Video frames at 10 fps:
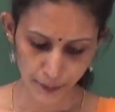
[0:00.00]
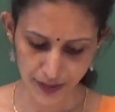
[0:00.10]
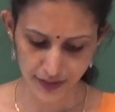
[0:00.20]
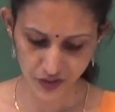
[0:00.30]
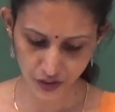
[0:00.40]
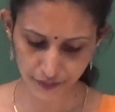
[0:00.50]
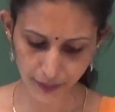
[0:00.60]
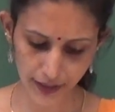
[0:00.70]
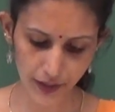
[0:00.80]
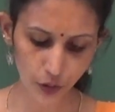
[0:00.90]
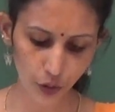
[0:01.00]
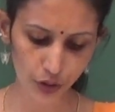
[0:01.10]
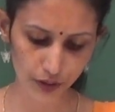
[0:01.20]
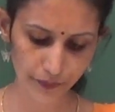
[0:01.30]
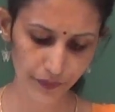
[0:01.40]
business of my
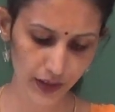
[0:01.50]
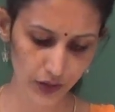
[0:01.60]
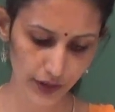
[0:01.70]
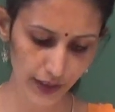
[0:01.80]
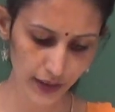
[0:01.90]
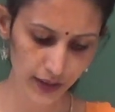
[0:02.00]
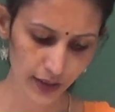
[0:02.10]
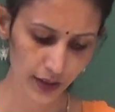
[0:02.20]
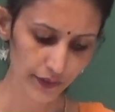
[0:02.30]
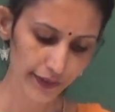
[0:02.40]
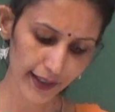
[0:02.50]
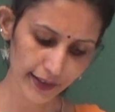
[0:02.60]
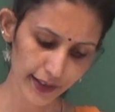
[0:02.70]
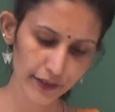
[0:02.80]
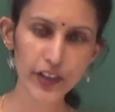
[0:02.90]
own? Okay.
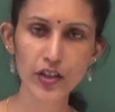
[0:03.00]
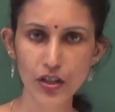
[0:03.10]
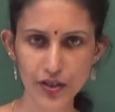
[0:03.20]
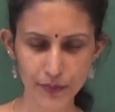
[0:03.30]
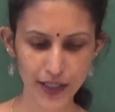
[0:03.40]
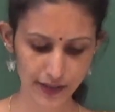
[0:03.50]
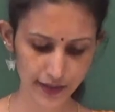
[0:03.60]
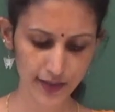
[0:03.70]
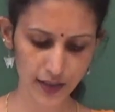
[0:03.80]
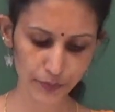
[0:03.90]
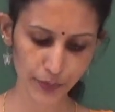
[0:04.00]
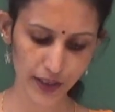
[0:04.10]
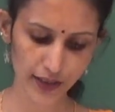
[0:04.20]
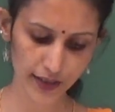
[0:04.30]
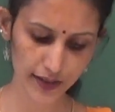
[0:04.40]
Then he went on to make this
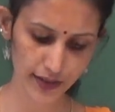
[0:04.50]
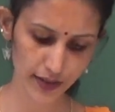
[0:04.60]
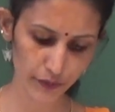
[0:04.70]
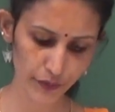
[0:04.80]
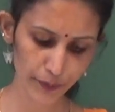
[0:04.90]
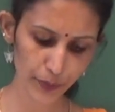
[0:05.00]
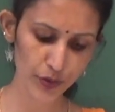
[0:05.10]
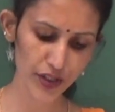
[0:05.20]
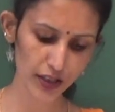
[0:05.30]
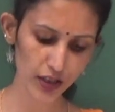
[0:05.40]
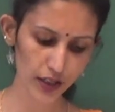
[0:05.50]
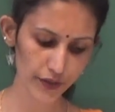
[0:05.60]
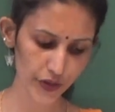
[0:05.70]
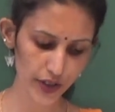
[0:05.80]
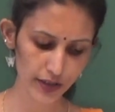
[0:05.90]
company, that is Wipro
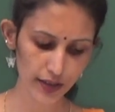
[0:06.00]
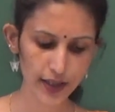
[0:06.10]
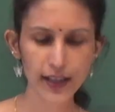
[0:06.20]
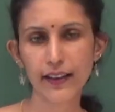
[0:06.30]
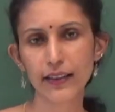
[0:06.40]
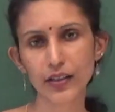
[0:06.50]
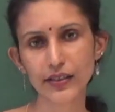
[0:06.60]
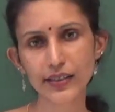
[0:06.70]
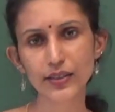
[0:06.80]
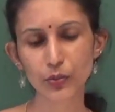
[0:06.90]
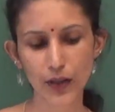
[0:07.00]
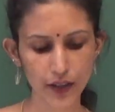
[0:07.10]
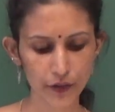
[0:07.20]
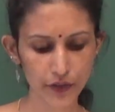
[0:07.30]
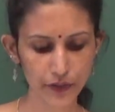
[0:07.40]
Technologies. Now this is
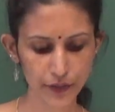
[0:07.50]
one of,